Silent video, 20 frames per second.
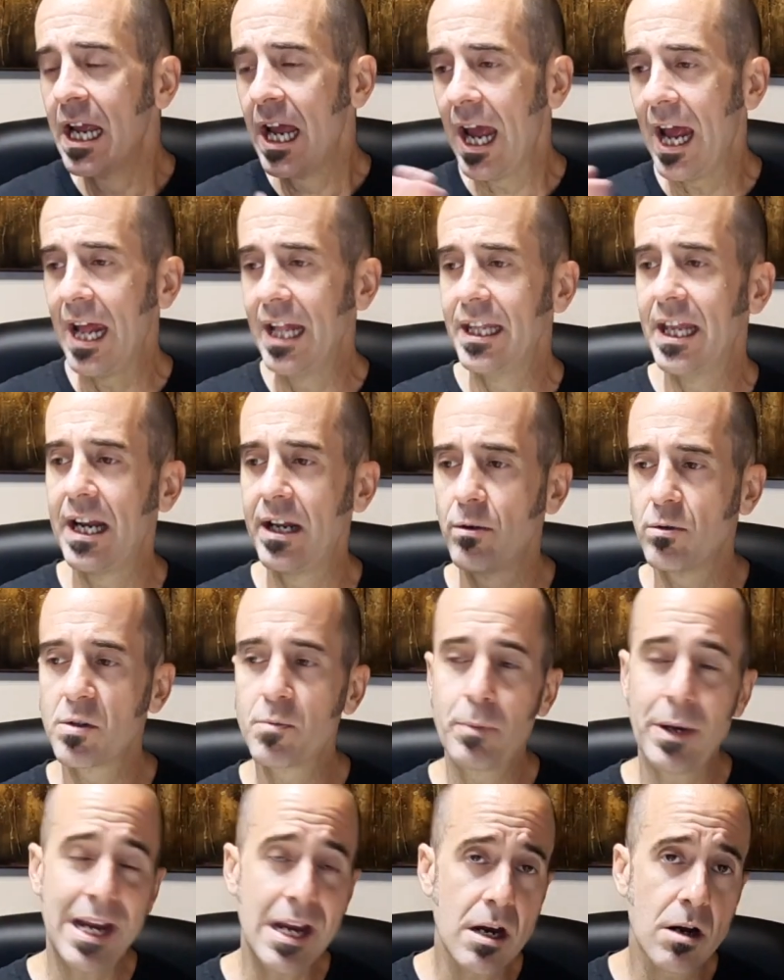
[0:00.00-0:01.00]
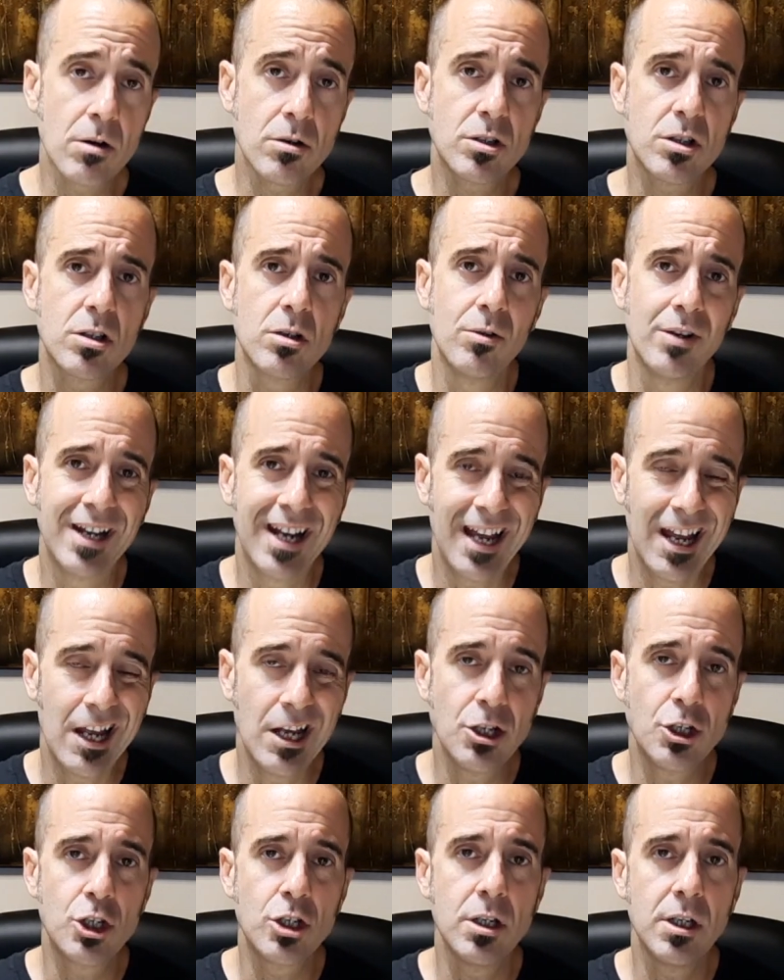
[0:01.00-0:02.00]
And then it was paired to an
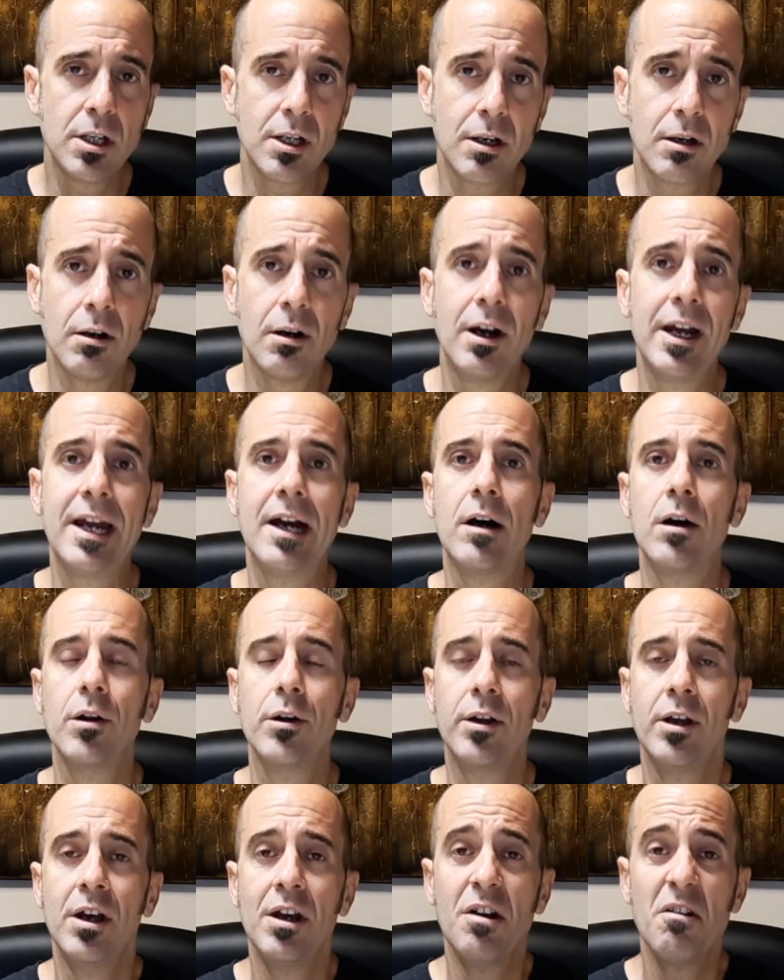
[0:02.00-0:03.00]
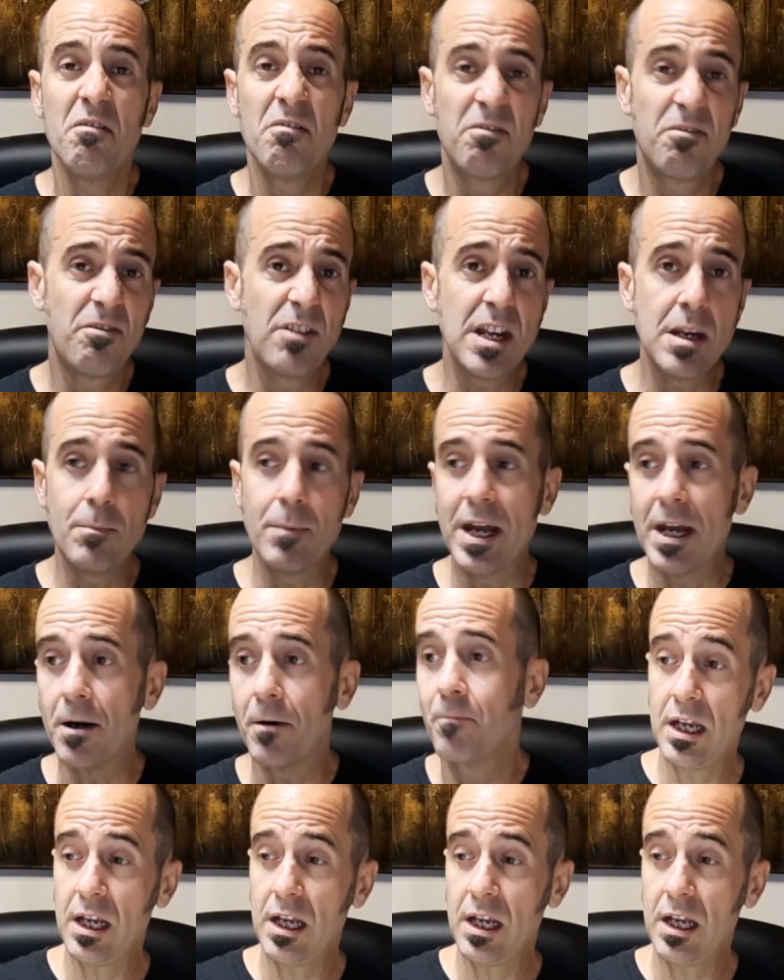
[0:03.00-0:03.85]
Enchi clown female.